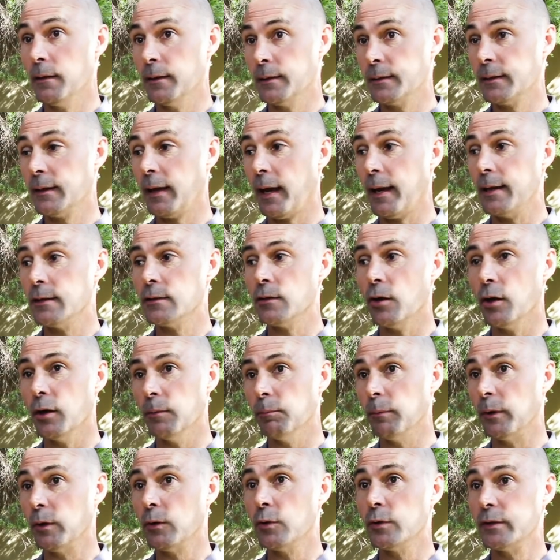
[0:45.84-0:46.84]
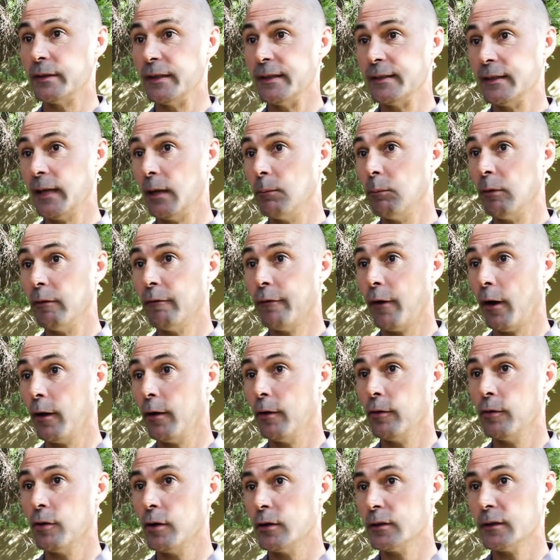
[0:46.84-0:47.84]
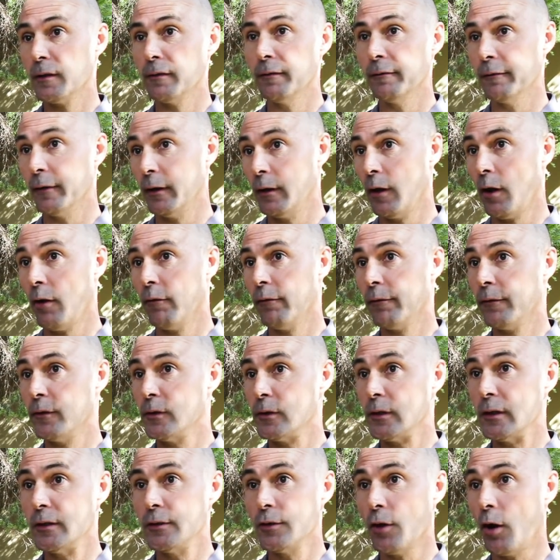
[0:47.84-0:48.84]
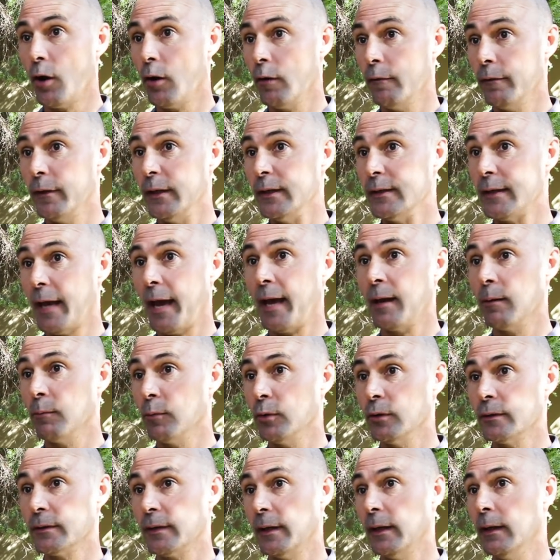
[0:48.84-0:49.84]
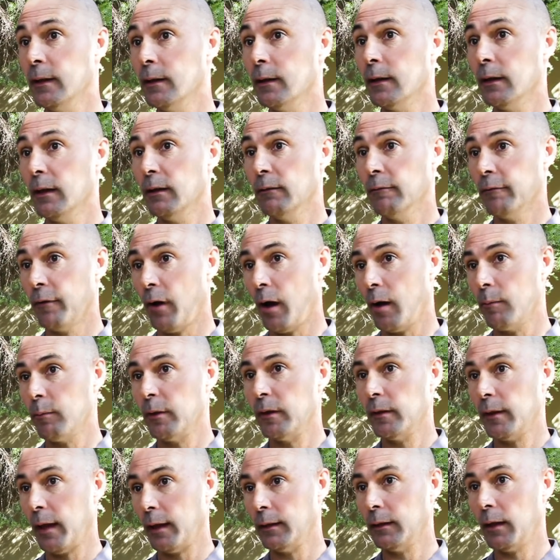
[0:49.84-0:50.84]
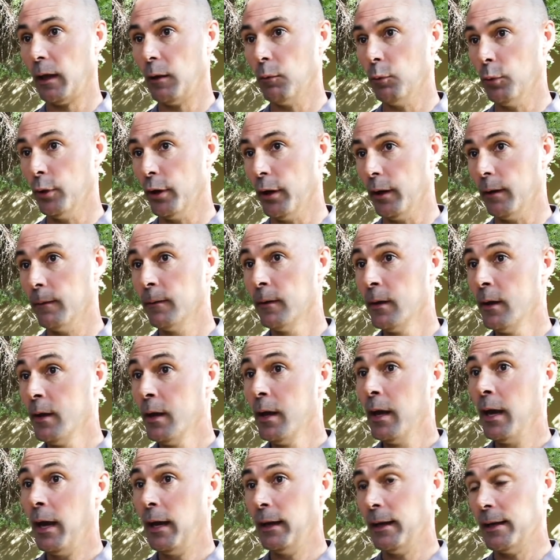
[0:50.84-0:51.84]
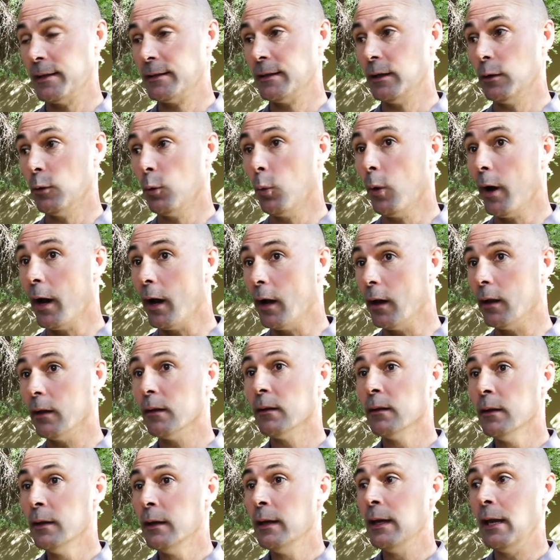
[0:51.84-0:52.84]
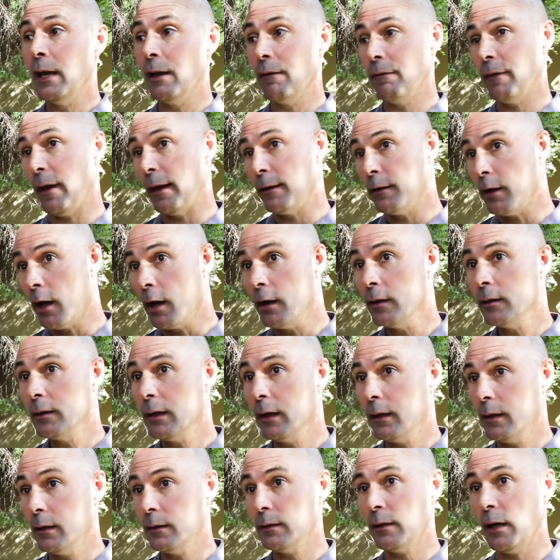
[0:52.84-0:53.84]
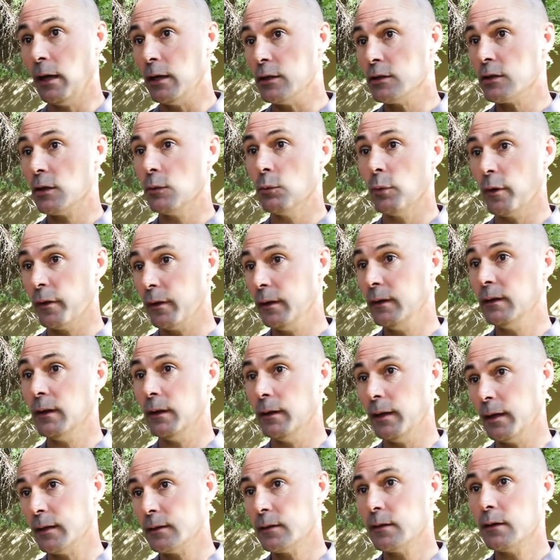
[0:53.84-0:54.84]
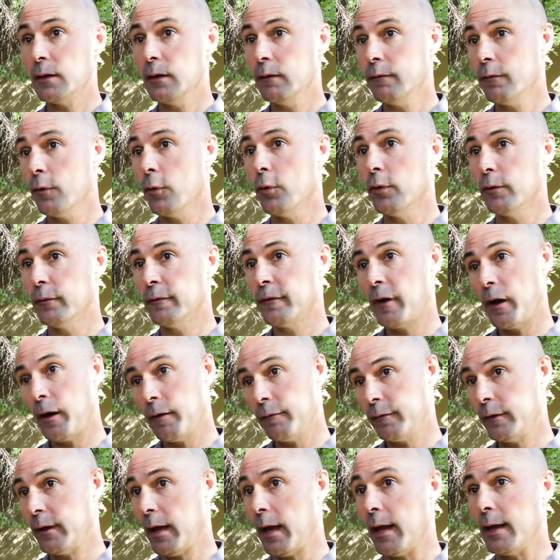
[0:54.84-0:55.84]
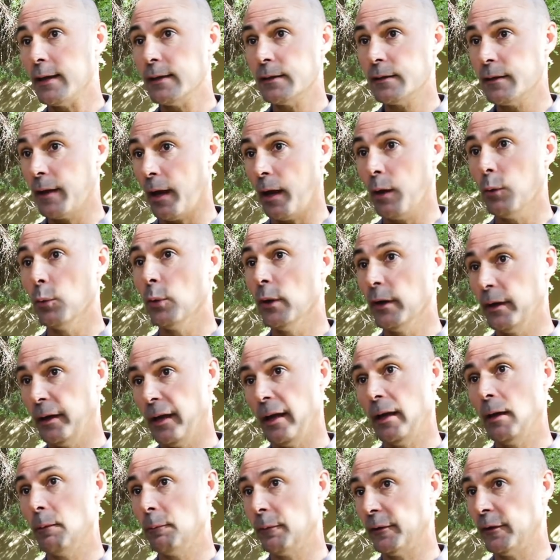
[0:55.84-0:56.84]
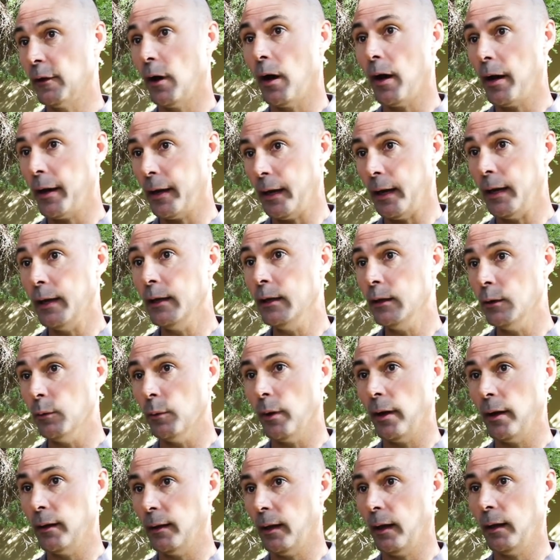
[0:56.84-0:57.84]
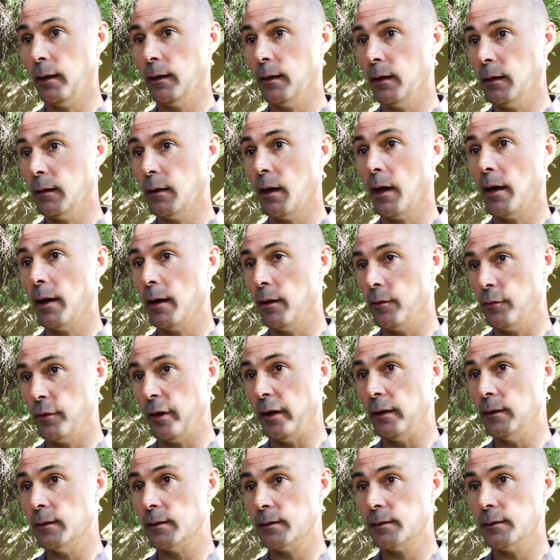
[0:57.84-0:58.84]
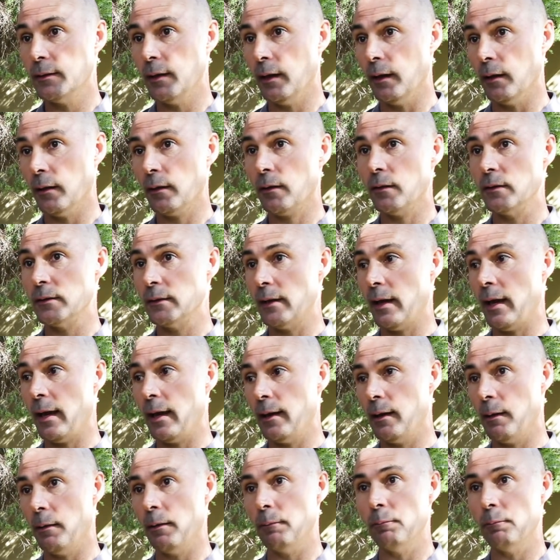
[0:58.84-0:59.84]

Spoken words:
case on, because he sent me photographs and video footage of these animals in the environment that they were. And I said, well, if they don't get attention within the next 3, 4, or 5 days, they were going to die anyway, and they're going to die a horrendous death because they had a